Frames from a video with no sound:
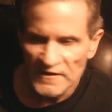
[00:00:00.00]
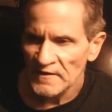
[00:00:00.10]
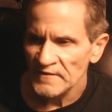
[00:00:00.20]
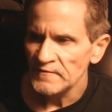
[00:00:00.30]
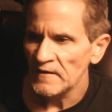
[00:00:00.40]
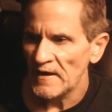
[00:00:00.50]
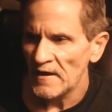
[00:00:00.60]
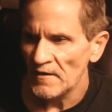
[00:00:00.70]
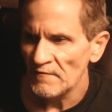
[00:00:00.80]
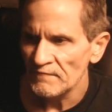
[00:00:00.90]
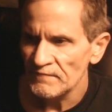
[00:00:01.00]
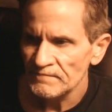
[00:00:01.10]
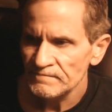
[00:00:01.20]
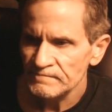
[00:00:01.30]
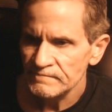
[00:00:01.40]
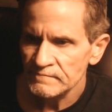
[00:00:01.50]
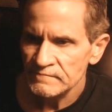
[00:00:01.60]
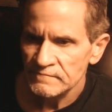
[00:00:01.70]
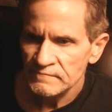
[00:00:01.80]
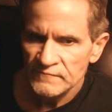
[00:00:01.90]
you have
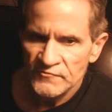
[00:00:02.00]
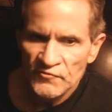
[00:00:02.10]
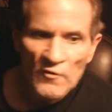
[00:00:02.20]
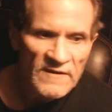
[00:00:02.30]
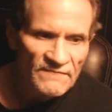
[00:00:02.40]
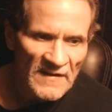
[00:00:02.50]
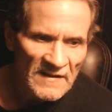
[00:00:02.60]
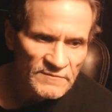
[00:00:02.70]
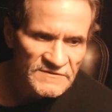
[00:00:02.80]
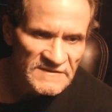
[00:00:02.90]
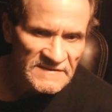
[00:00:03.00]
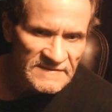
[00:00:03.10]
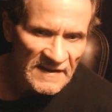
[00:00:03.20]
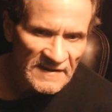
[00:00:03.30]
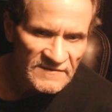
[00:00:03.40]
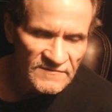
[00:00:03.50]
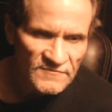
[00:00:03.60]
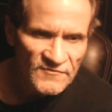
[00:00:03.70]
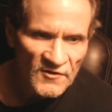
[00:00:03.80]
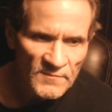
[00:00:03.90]
25% taxes or
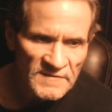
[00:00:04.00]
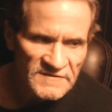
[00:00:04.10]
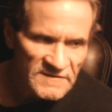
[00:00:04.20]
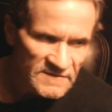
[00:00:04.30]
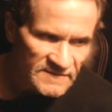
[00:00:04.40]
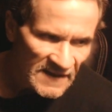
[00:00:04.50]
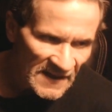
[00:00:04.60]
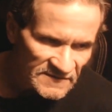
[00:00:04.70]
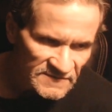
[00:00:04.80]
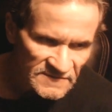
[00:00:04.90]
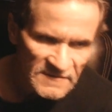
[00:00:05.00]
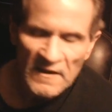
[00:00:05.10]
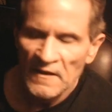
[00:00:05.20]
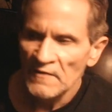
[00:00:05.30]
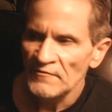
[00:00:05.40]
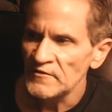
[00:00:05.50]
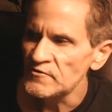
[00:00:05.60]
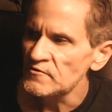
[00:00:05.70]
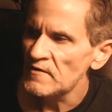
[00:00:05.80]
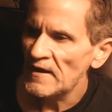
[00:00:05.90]
30% taxes, then
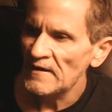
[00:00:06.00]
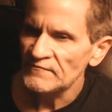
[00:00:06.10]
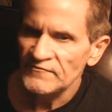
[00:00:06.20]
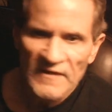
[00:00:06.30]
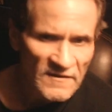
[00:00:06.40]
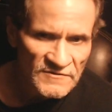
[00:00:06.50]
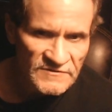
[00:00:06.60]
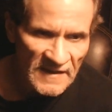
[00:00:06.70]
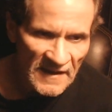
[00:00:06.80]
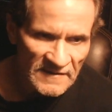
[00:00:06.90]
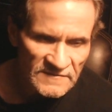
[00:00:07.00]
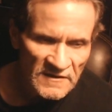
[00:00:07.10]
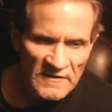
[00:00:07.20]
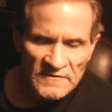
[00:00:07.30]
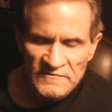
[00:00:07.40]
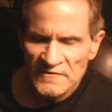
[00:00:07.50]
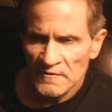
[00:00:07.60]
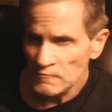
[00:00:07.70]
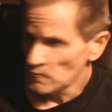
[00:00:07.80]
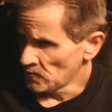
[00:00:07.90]
you have sales tax.
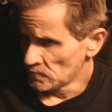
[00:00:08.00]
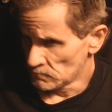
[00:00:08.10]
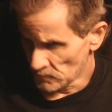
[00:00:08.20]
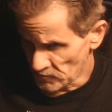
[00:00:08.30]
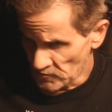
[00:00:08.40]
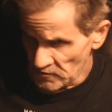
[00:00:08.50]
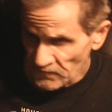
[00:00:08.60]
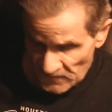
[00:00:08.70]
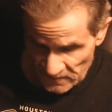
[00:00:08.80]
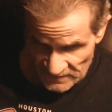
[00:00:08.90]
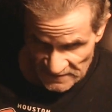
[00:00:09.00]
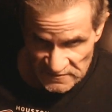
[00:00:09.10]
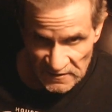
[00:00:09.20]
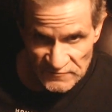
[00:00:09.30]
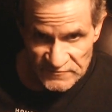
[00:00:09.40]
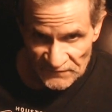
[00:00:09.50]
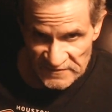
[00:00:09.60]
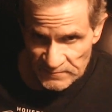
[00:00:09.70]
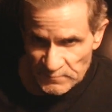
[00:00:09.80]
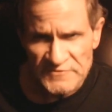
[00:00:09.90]
So you figure that's close to
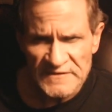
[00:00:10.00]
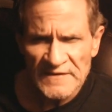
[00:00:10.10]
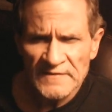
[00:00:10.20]
50%,